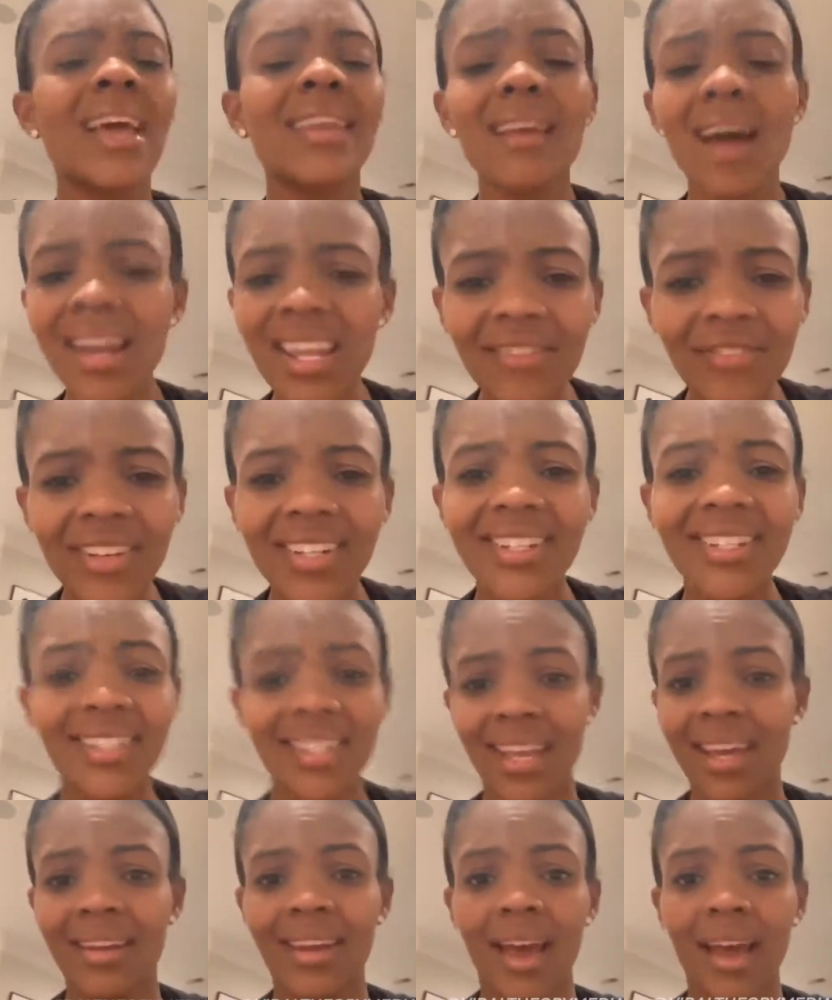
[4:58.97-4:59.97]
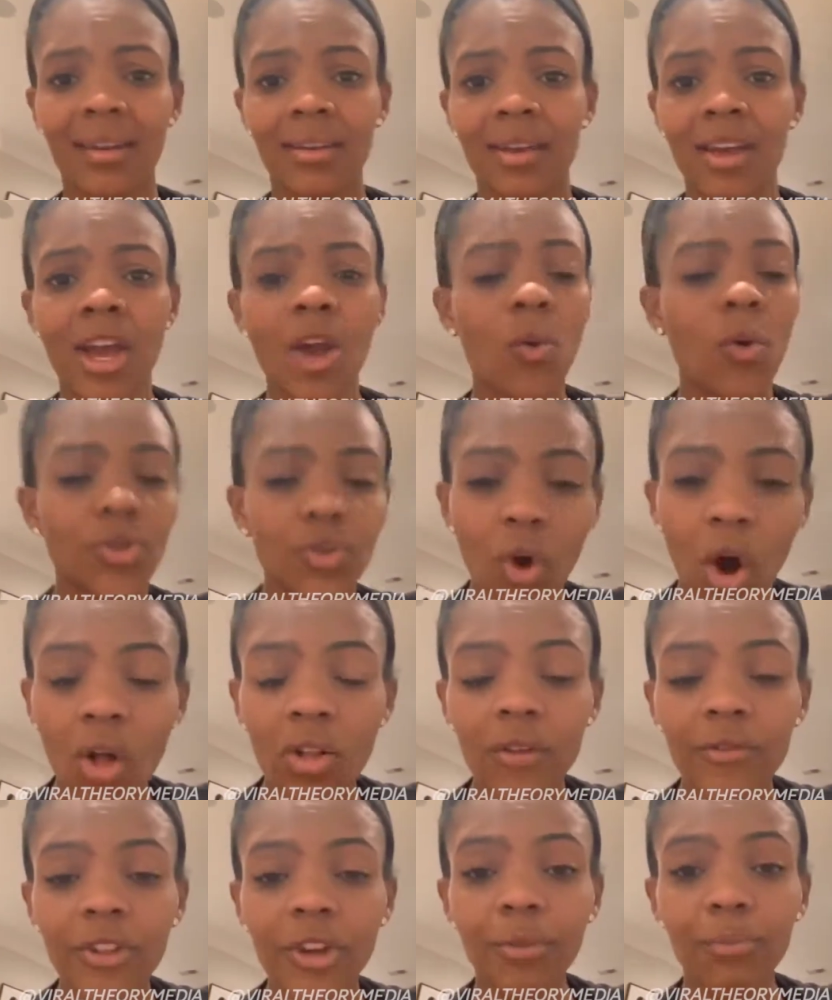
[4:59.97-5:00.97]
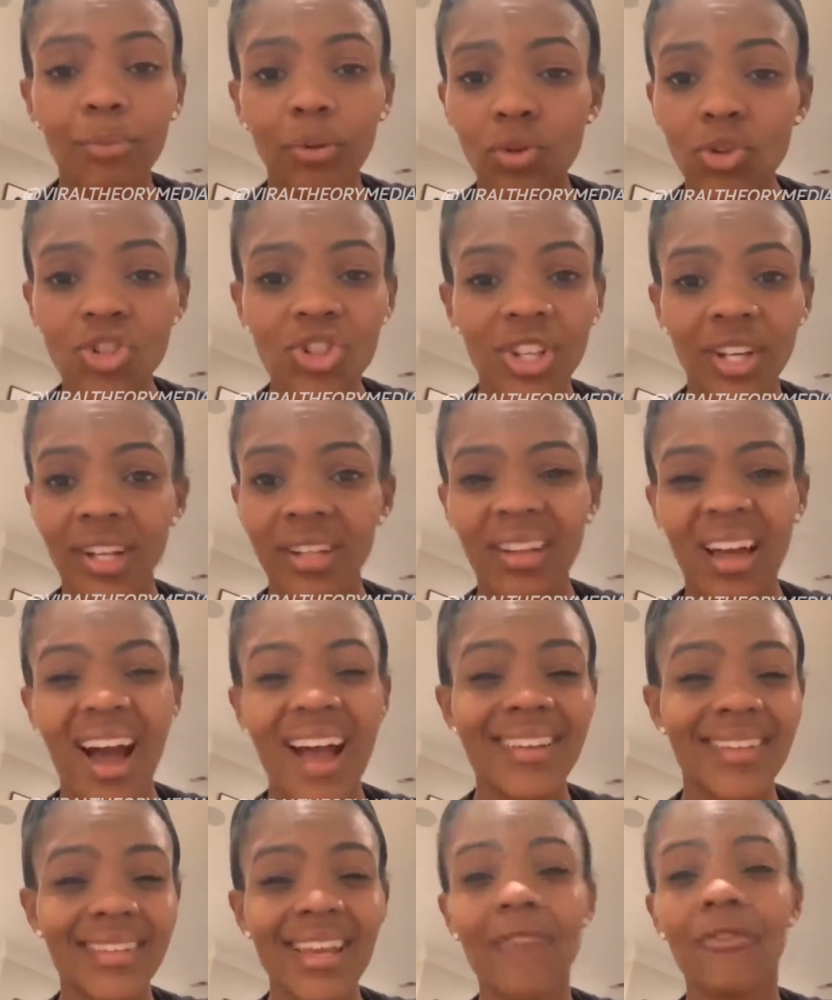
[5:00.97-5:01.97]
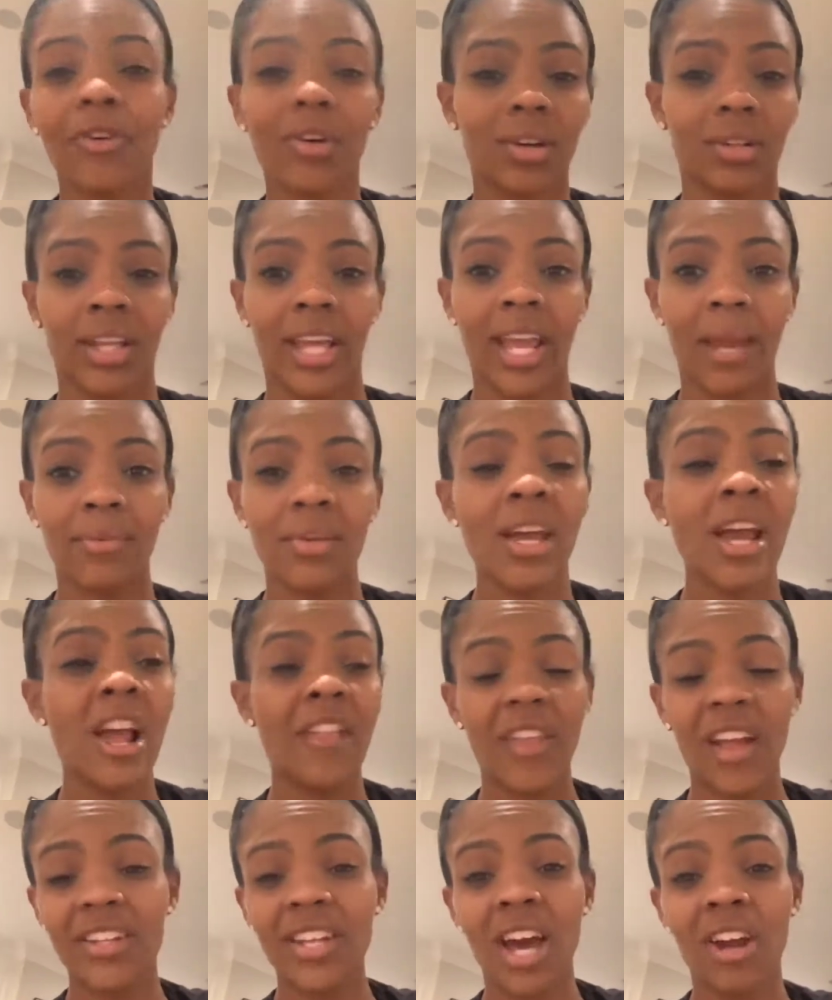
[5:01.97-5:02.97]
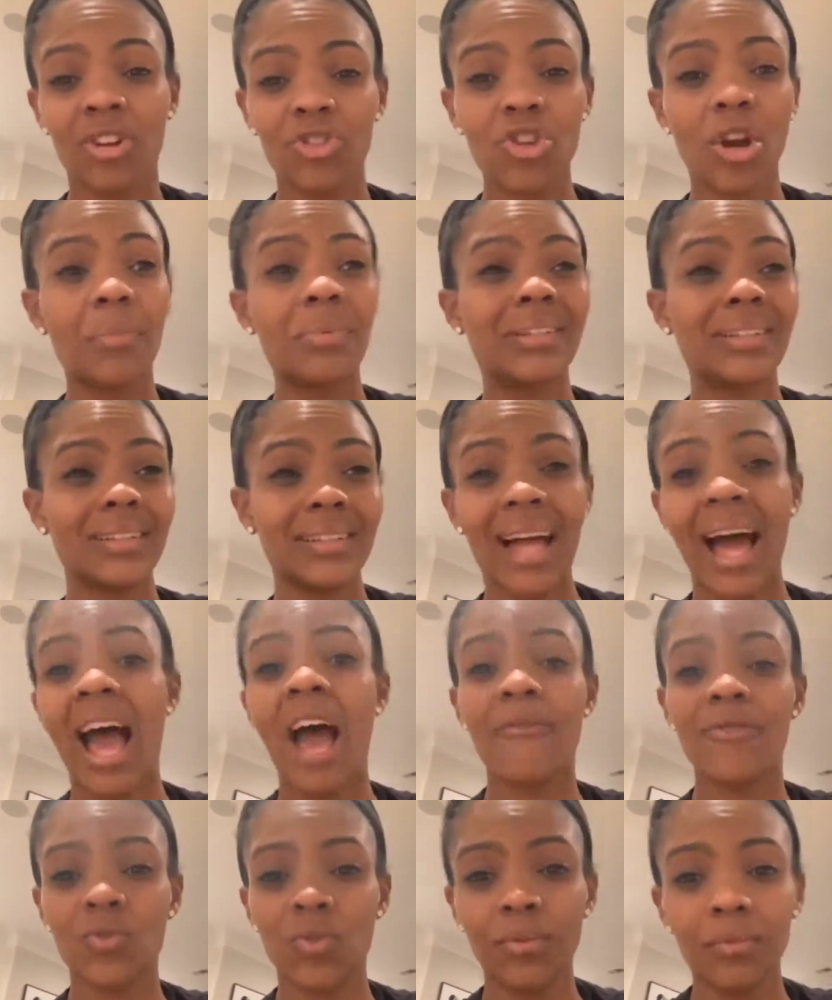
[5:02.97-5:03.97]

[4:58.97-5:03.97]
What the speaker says: Not even CNN, with all of their bullshit and lies, has ever claimed that Donald Trump laughs